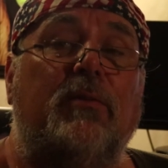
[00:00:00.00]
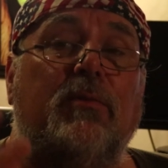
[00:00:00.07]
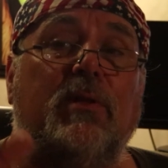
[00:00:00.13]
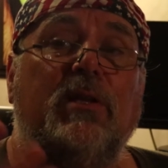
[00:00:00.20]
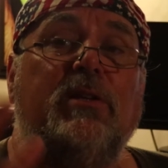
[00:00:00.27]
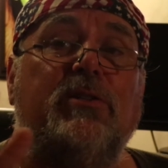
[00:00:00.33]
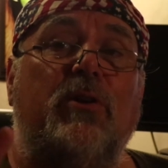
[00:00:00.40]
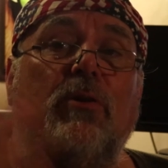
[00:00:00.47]

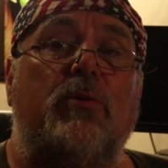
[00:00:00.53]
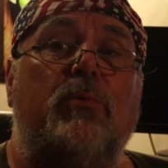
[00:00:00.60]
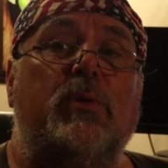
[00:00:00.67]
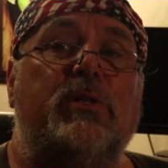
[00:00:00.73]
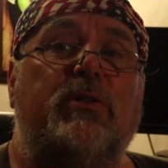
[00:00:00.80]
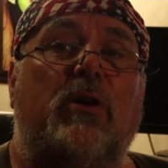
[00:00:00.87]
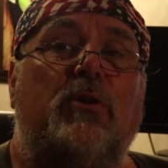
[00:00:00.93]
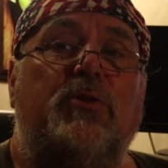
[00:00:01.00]
these are the
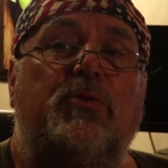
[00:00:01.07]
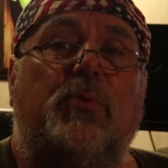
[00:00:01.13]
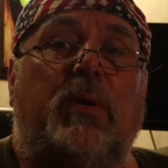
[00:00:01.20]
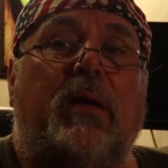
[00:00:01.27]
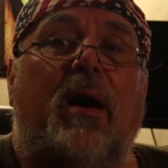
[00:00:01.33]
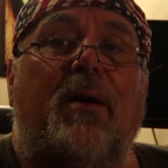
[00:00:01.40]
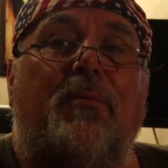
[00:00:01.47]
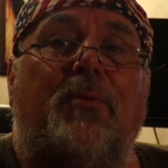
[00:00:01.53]
results we
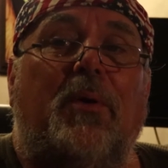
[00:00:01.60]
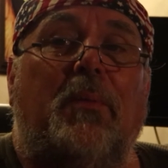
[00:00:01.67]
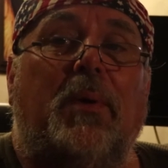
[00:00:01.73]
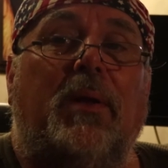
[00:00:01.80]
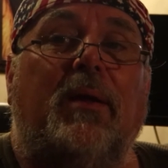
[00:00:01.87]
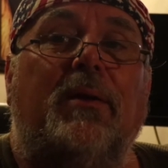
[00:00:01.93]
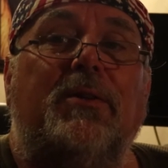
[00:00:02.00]
got from it.